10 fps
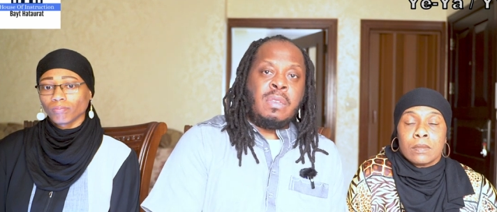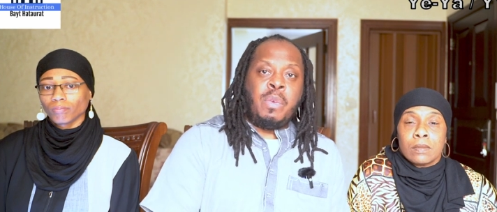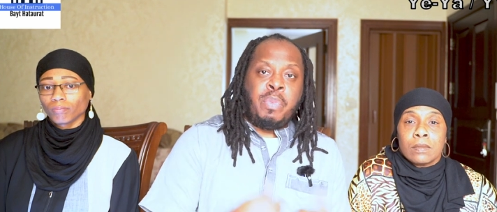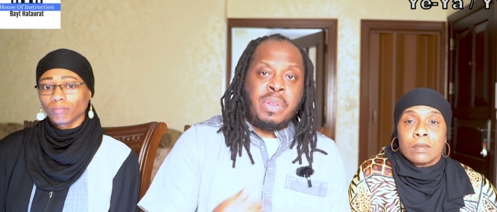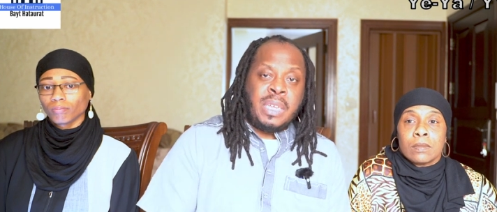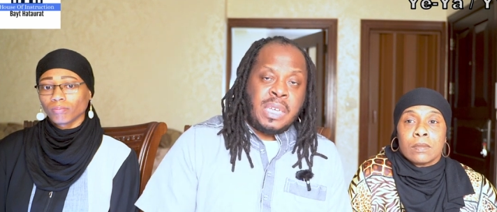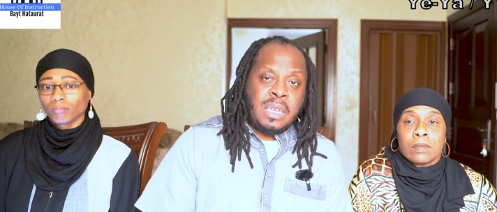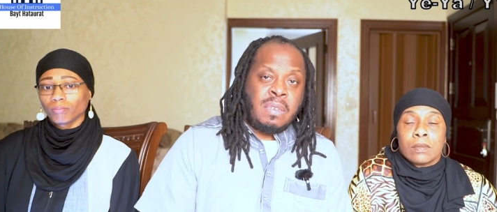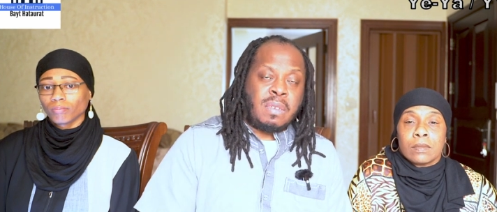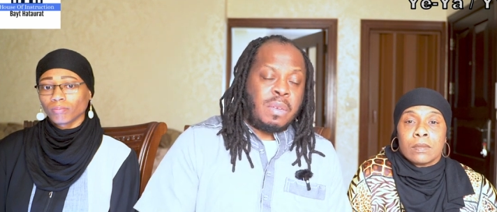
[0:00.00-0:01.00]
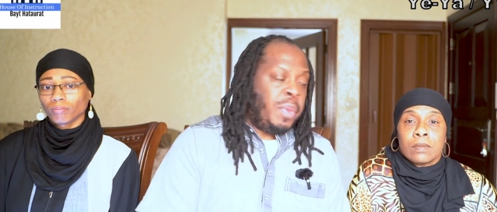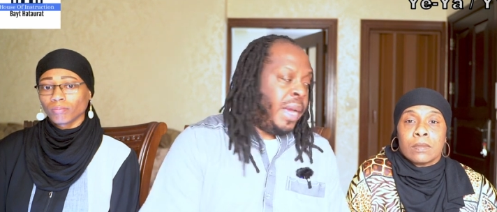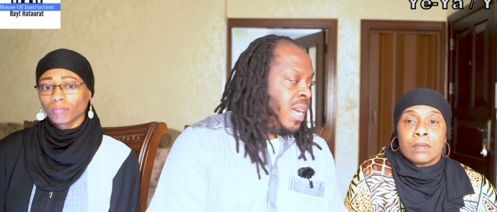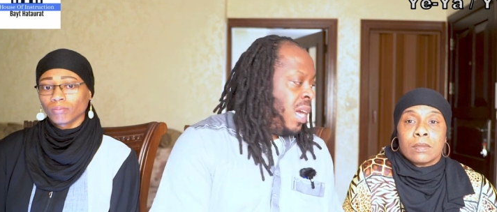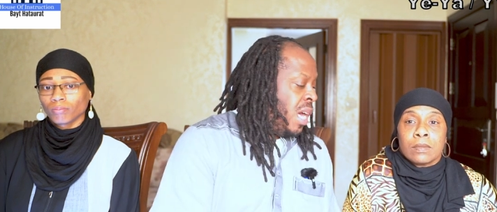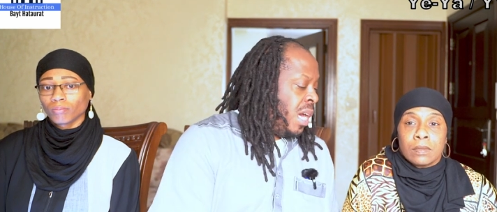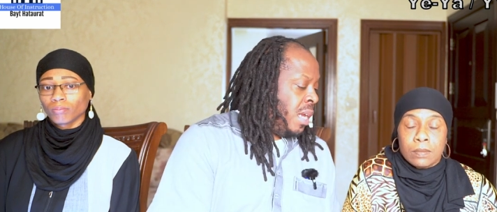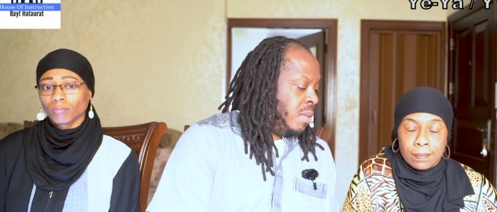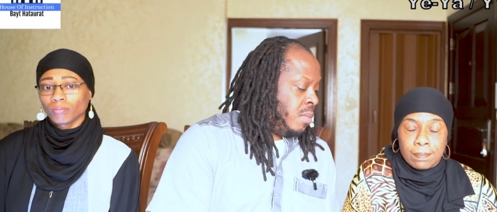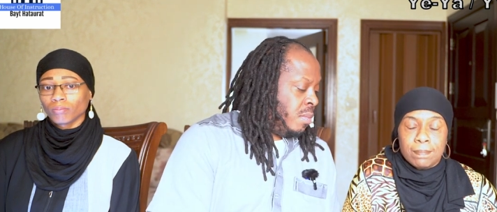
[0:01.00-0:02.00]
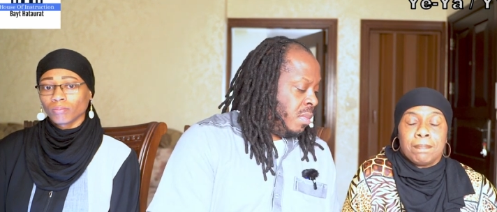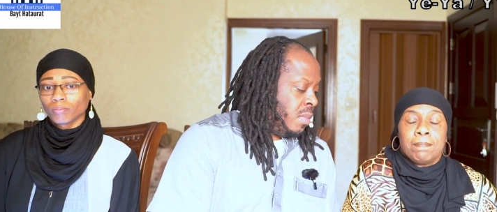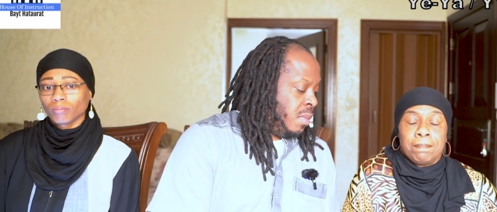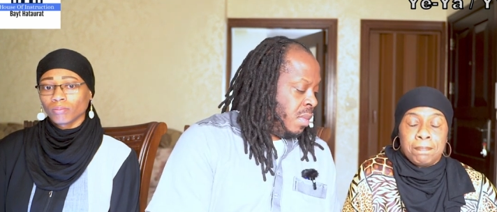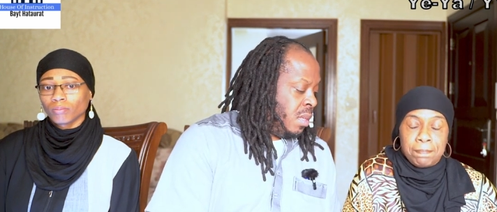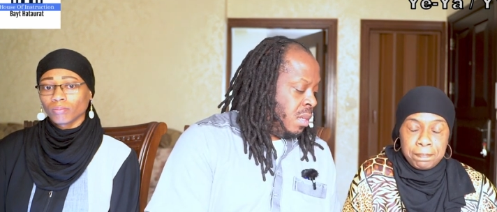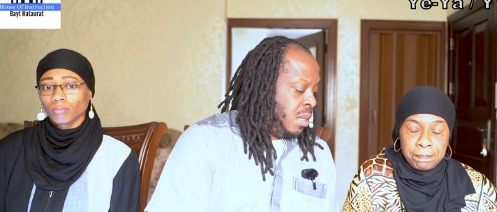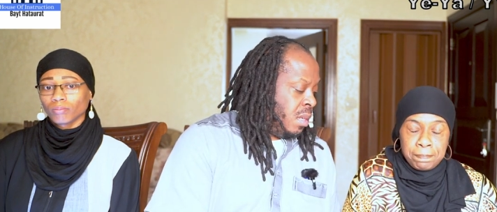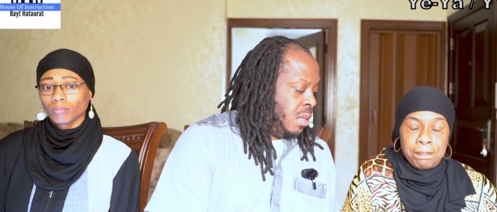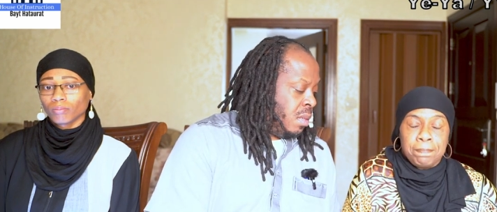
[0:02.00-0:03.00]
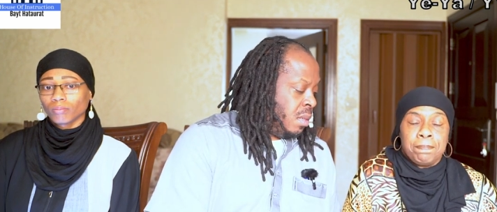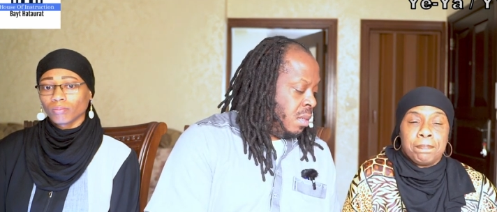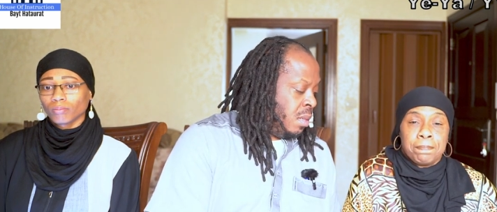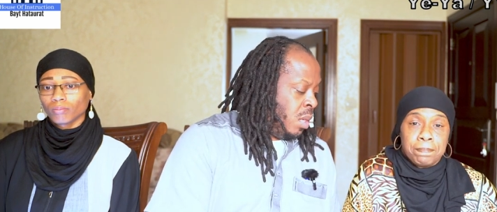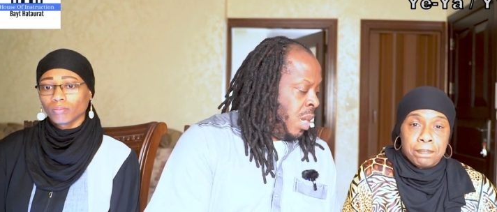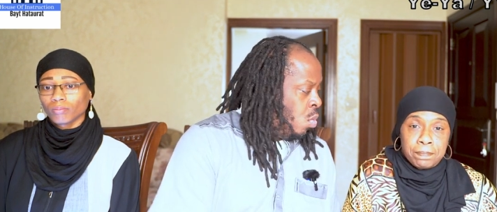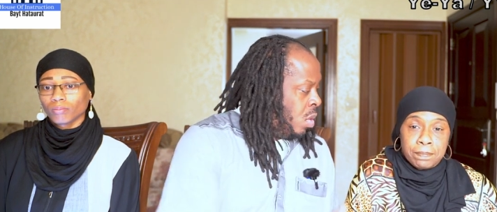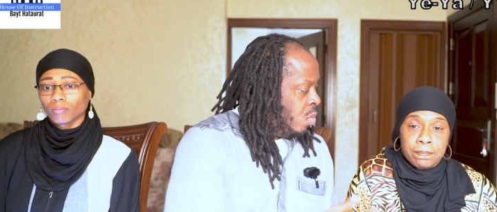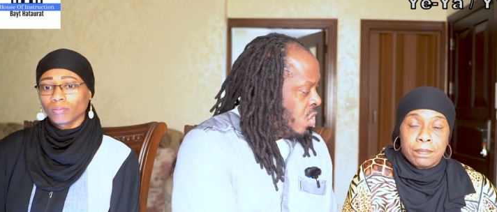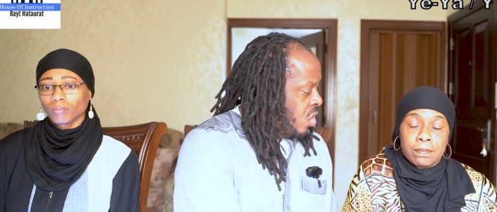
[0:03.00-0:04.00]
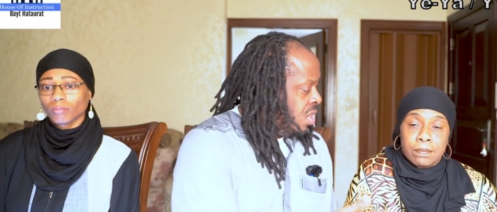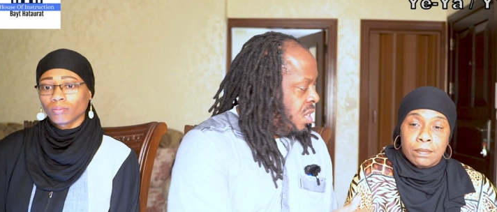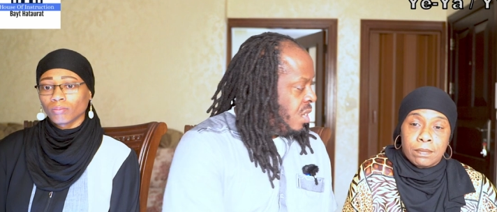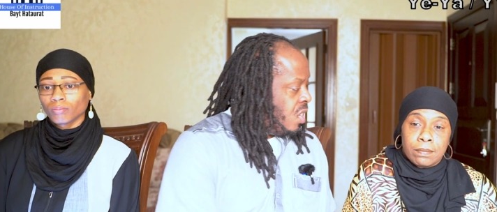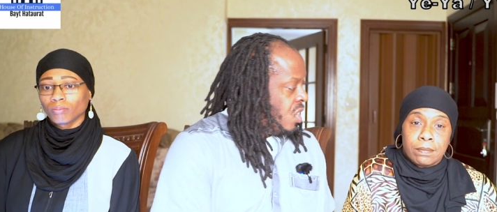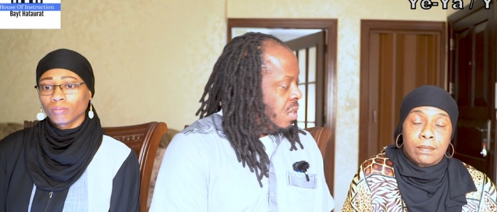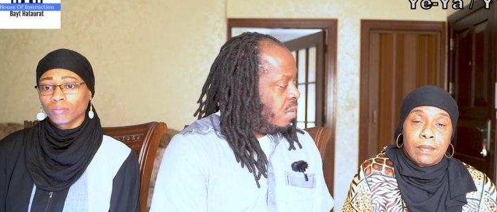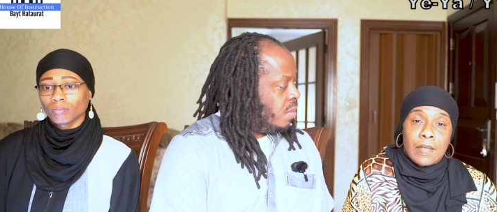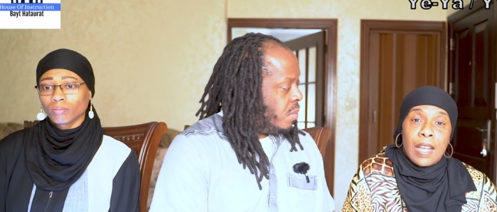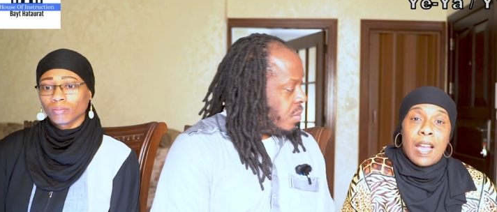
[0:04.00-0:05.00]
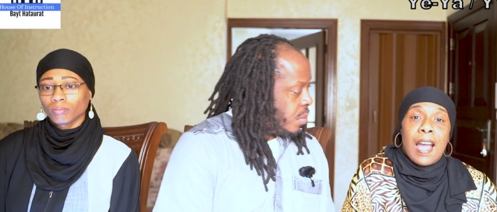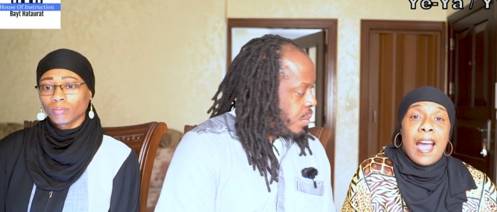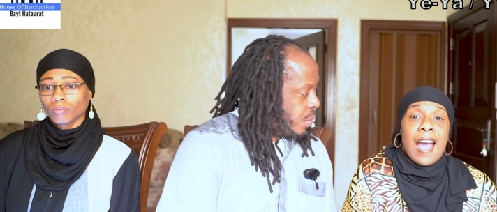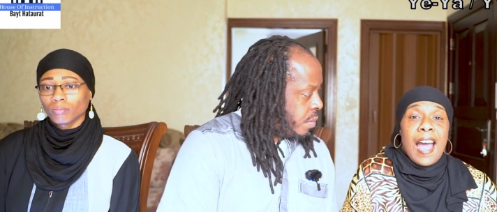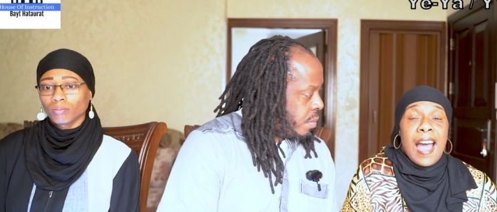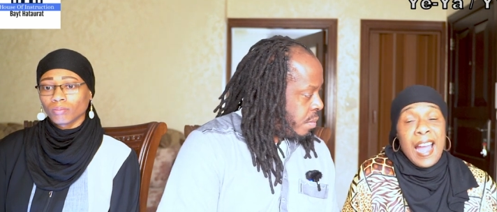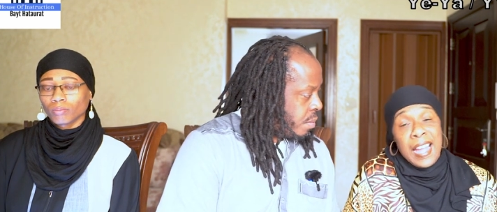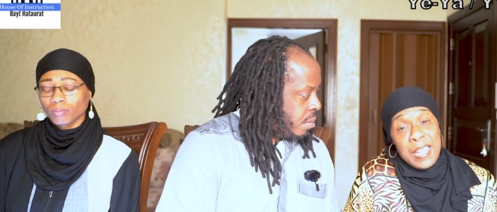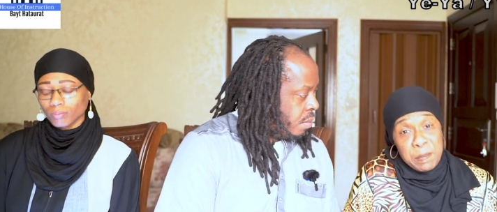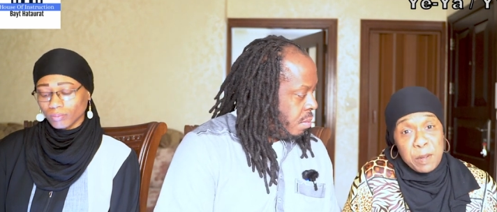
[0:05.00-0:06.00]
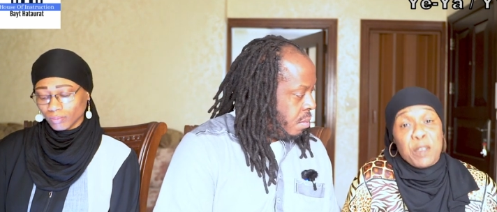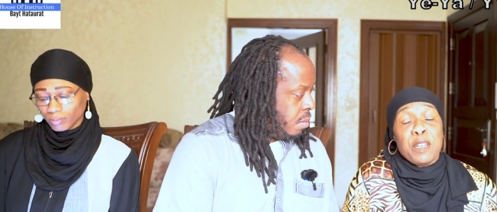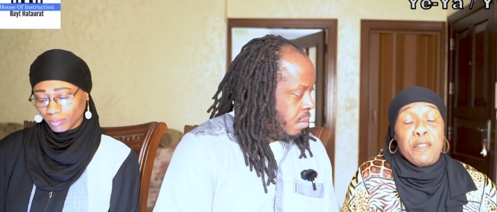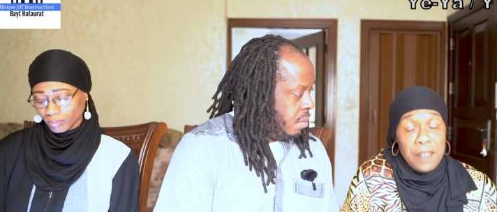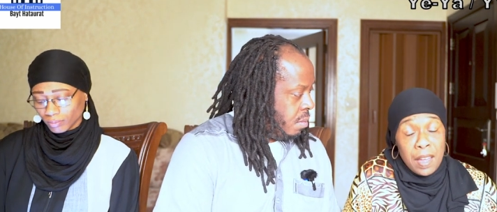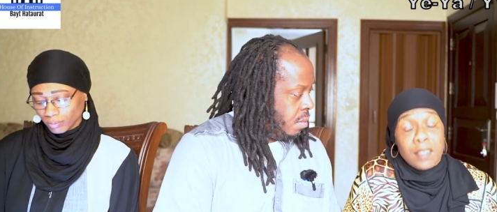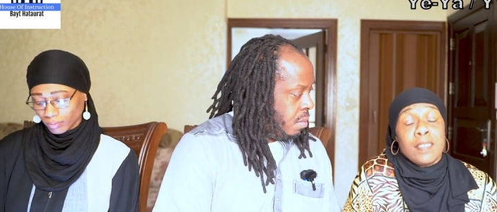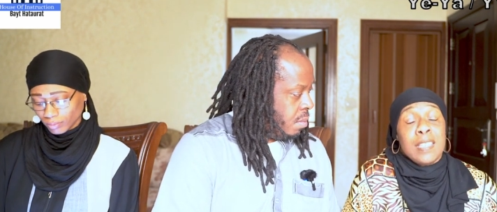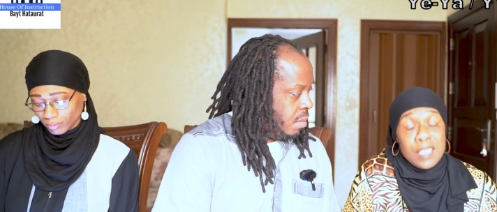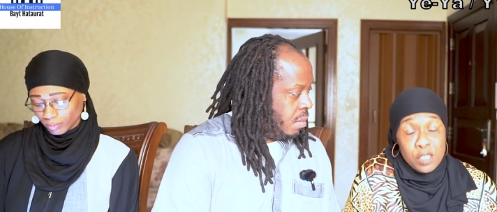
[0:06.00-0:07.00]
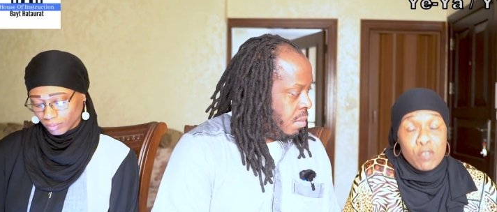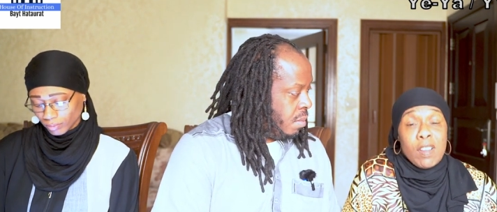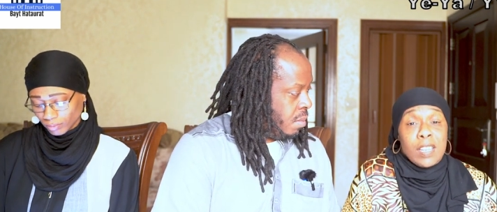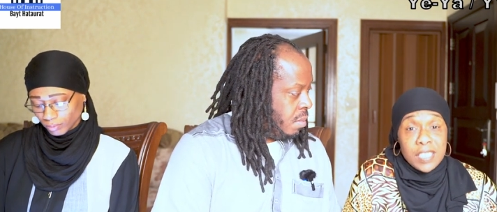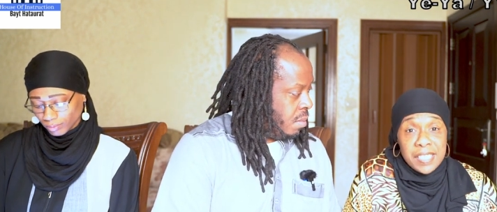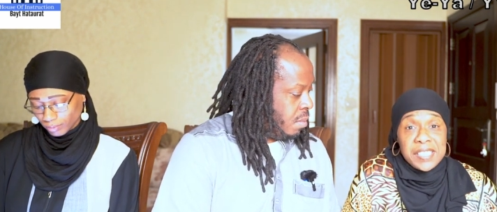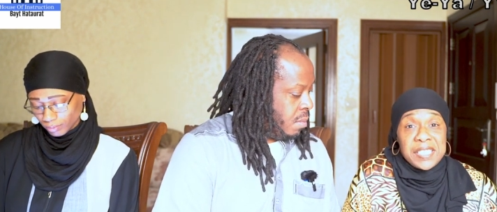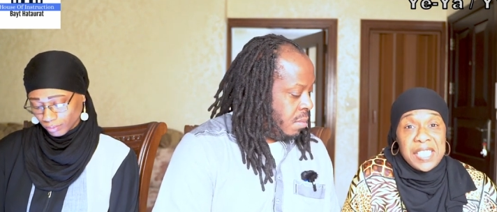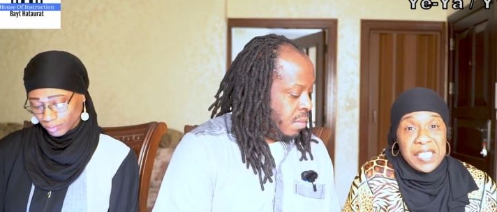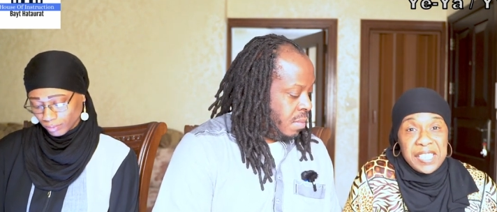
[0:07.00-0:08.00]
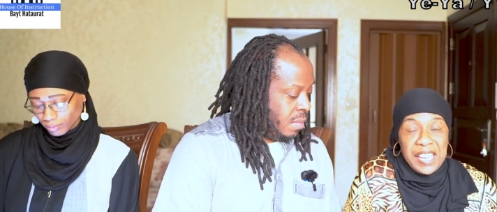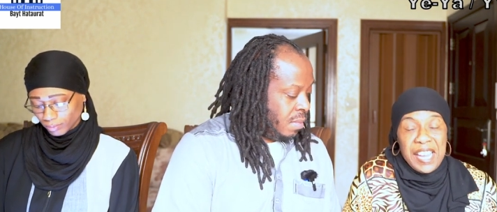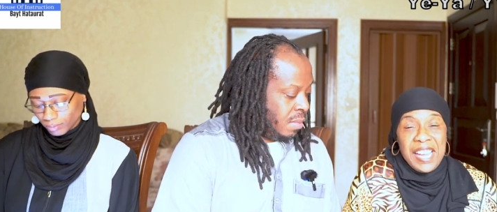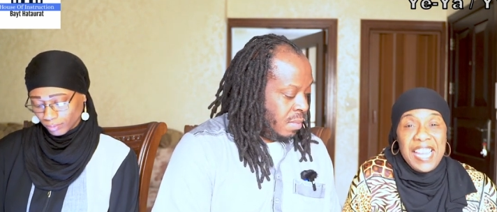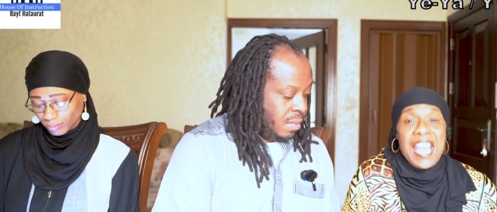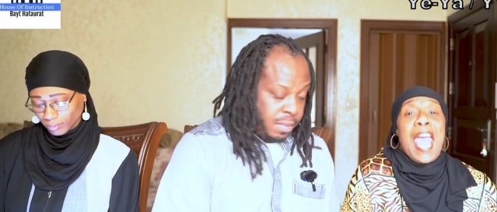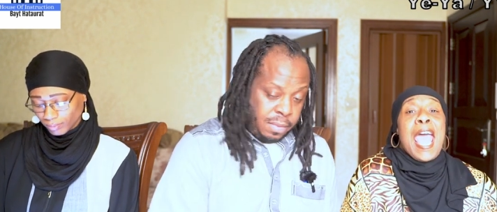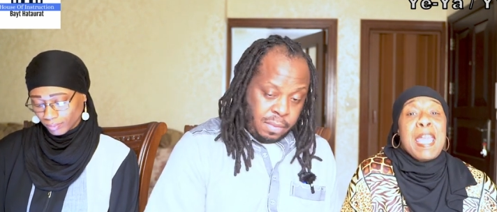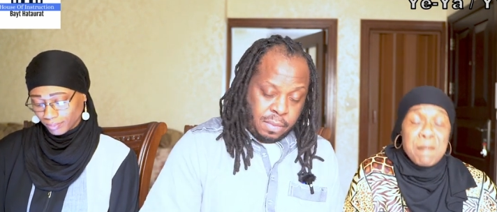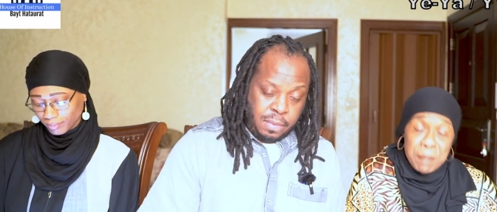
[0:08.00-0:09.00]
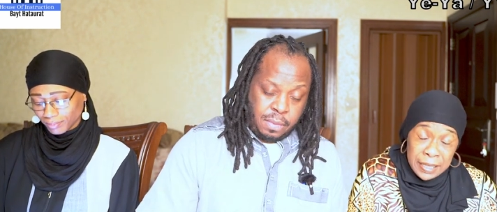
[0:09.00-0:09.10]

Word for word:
Speaker 1: to please my God? Mm-hmm. And what was your
Speaker 2: decision? I am going to follow the instruction and